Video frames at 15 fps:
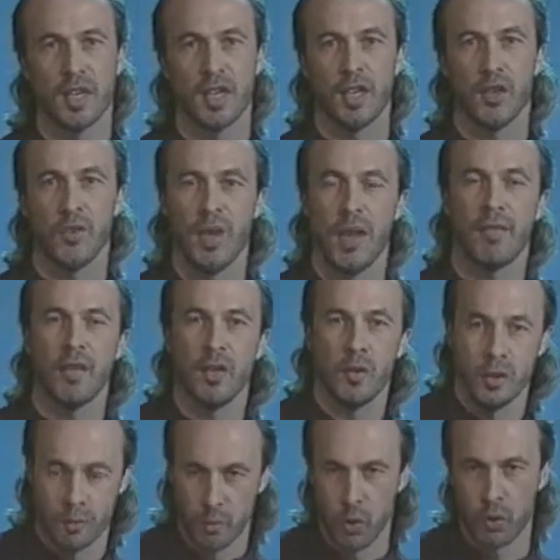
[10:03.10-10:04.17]
you never
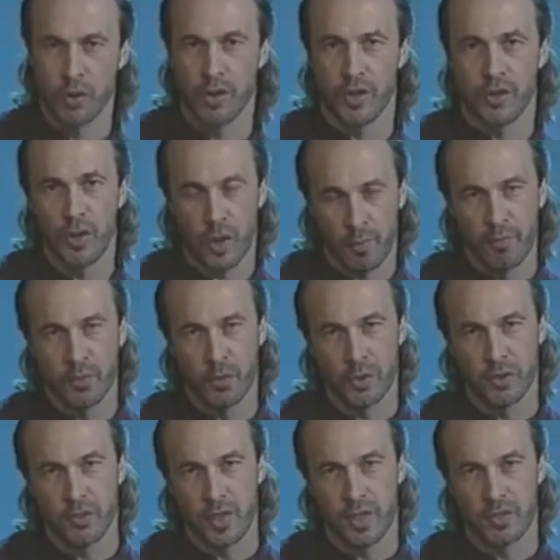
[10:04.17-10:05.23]
use more than the top 4
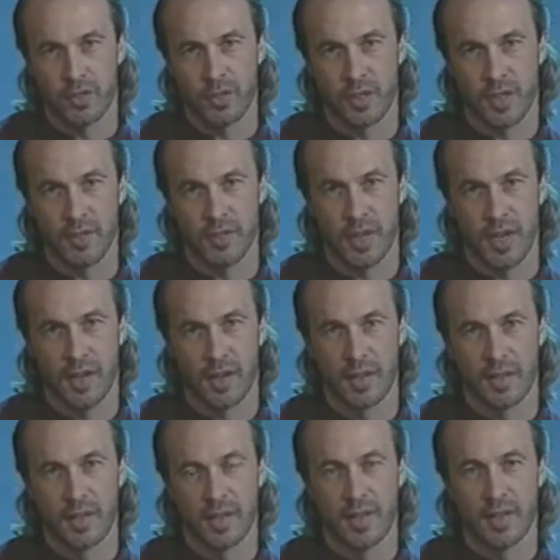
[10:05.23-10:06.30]
strings on the guitar
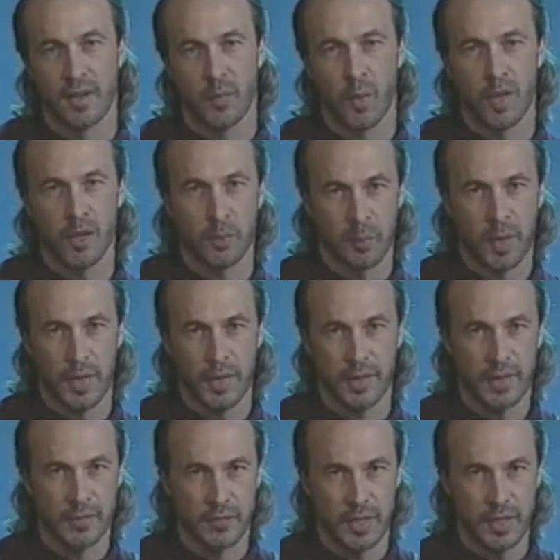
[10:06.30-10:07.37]
when you're
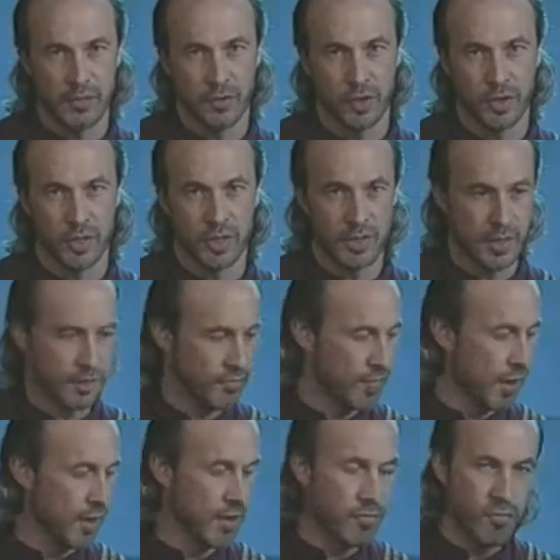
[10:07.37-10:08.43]
playing these voicings. It's
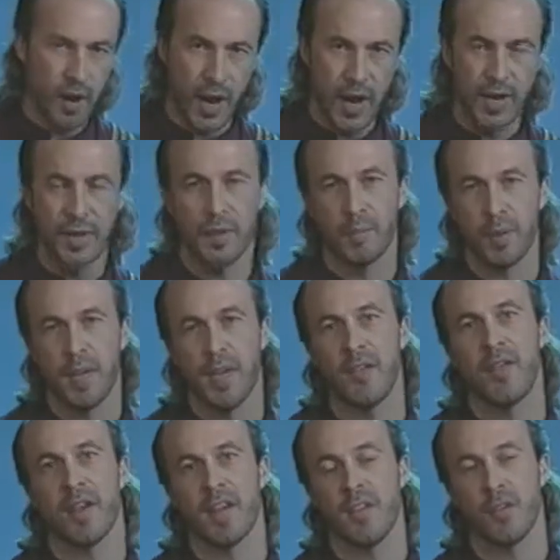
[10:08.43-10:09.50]
very rarely that playing
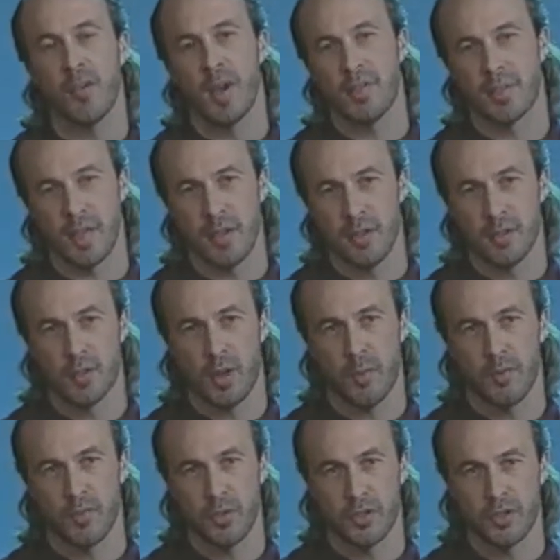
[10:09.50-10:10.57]
reggae you go outside of those top
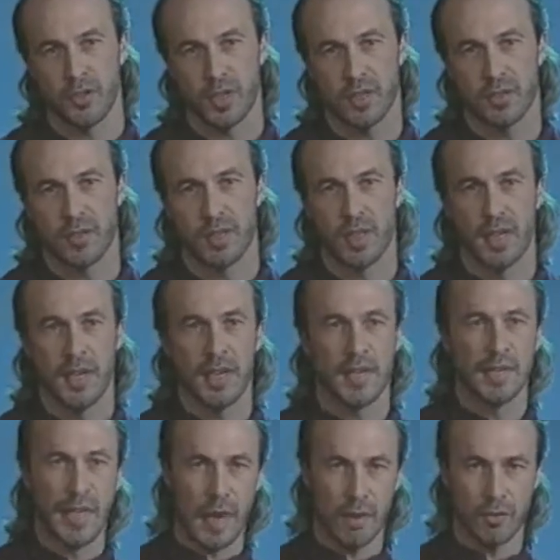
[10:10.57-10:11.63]
4 strings.
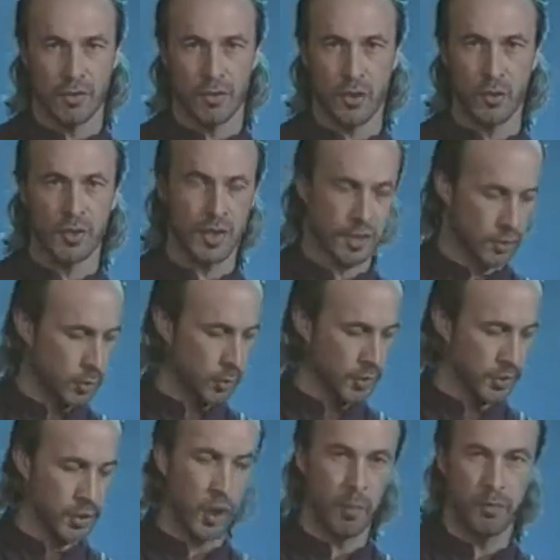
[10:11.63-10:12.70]
Downstrokes, it's always the
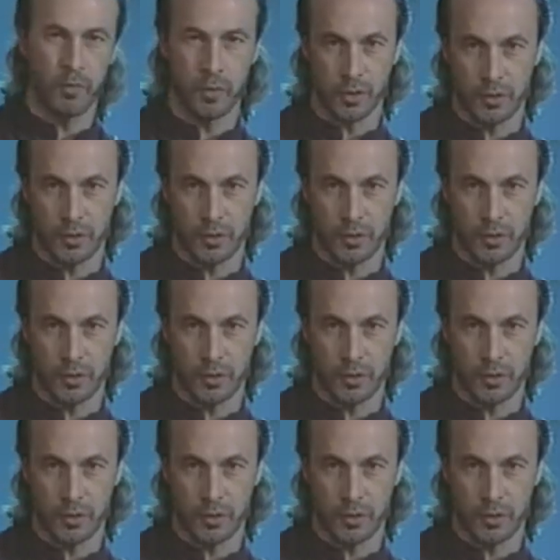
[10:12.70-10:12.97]
top 4